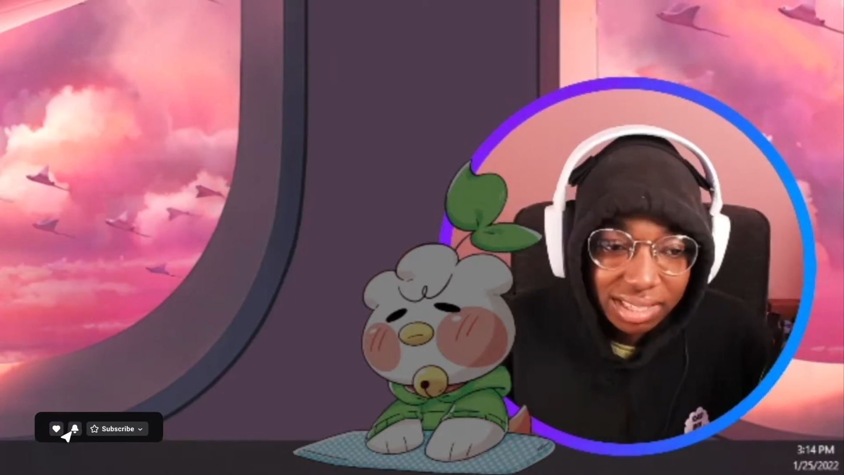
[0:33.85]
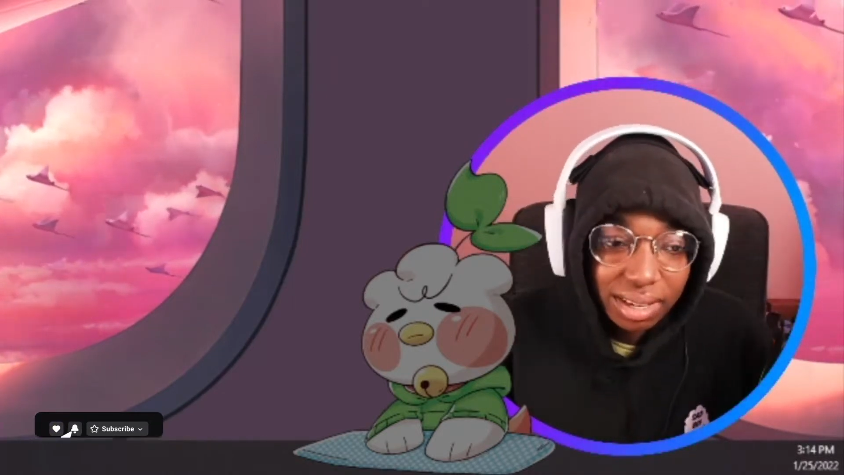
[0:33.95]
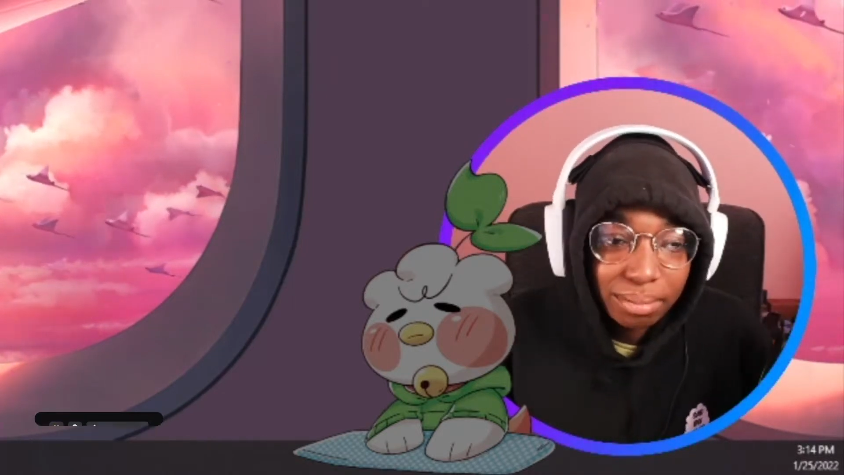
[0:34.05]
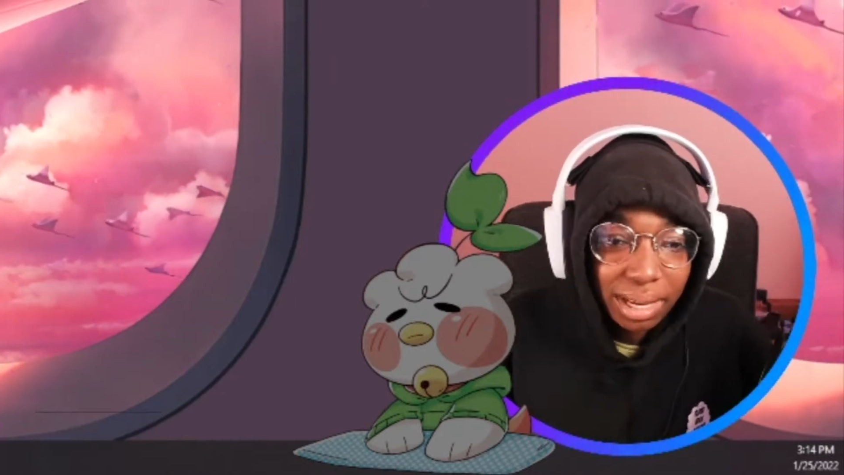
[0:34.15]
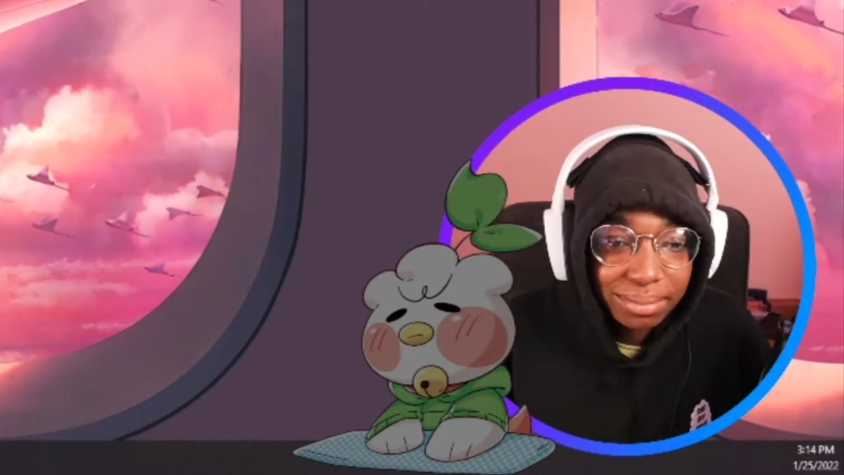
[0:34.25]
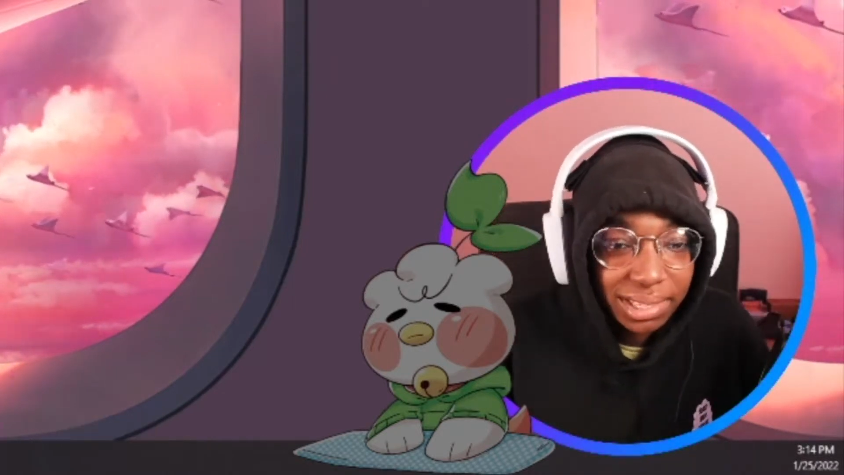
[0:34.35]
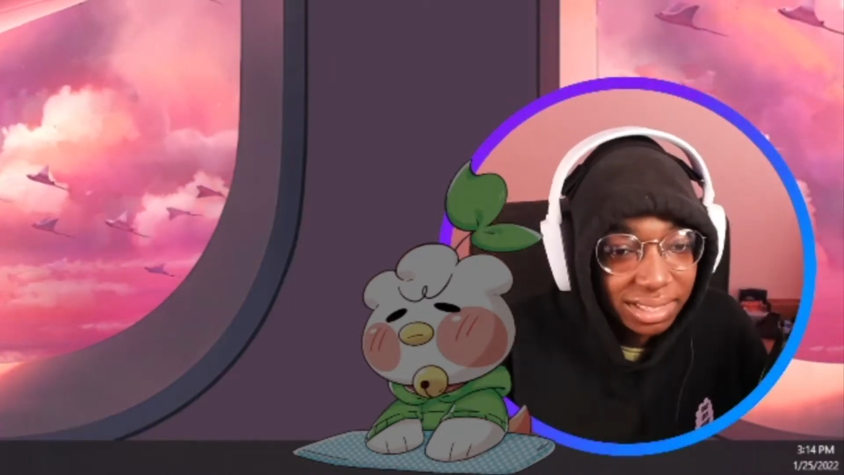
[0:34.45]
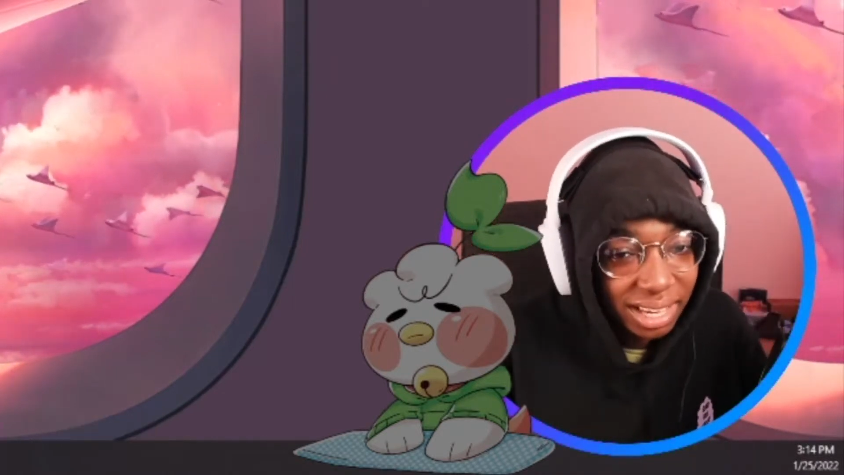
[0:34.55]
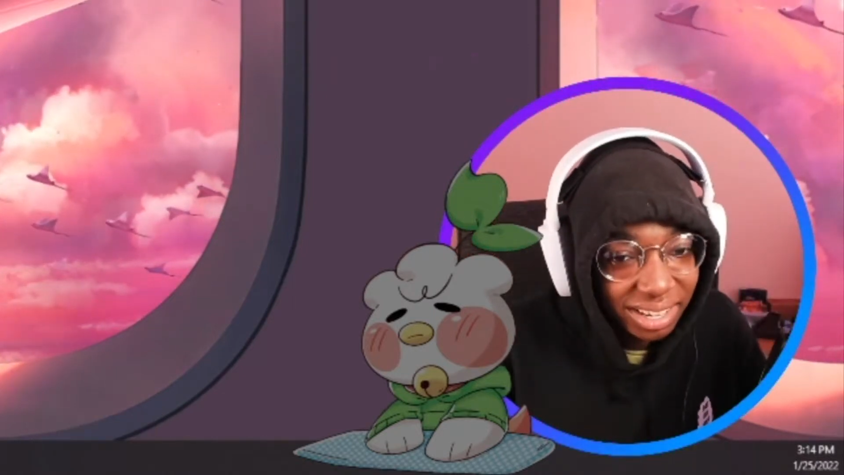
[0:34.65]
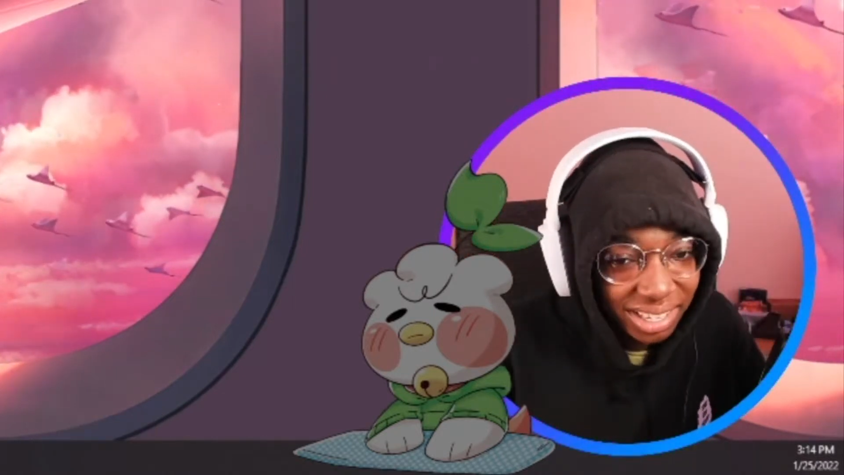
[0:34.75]
sometimes on
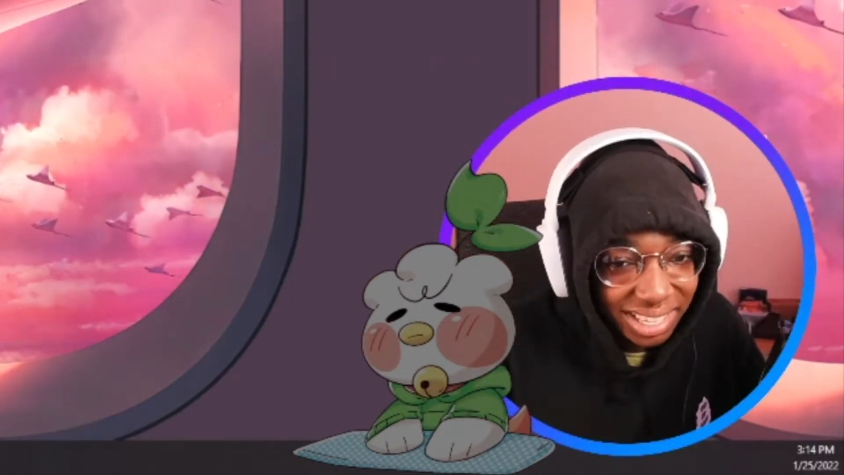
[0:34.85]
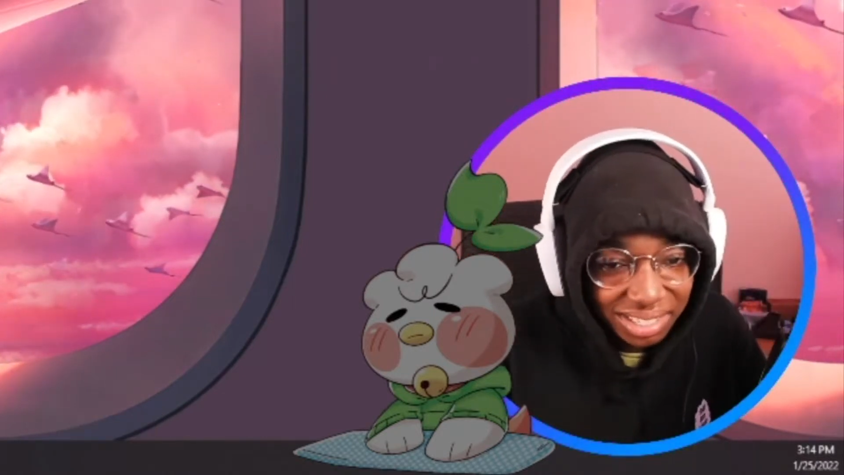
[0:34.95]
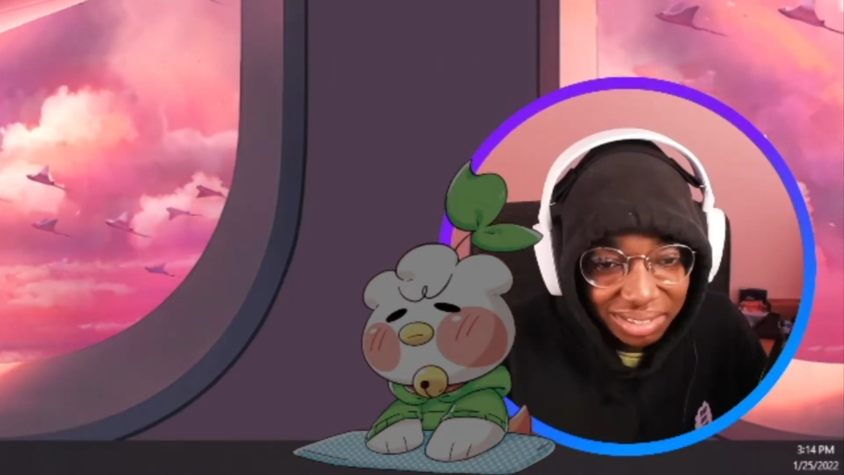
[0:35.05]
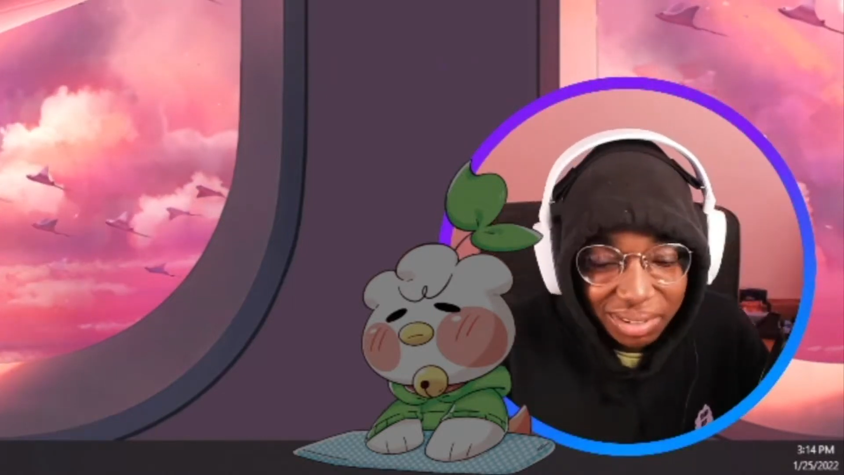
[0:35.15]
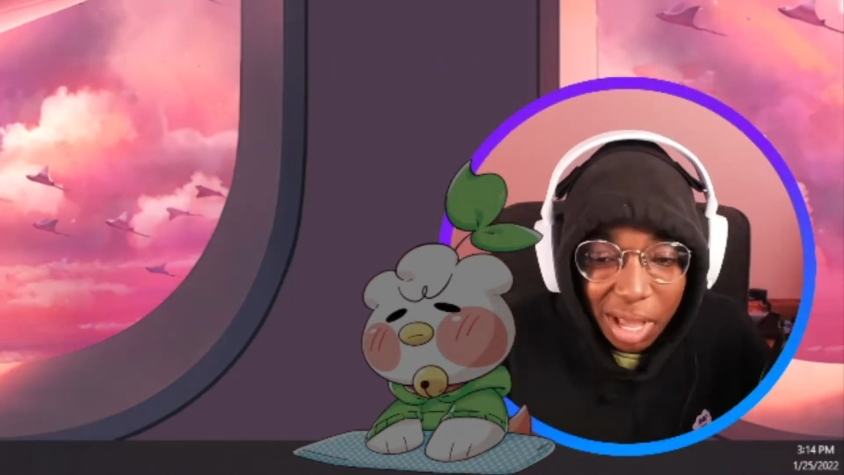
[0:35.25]
Saturdays.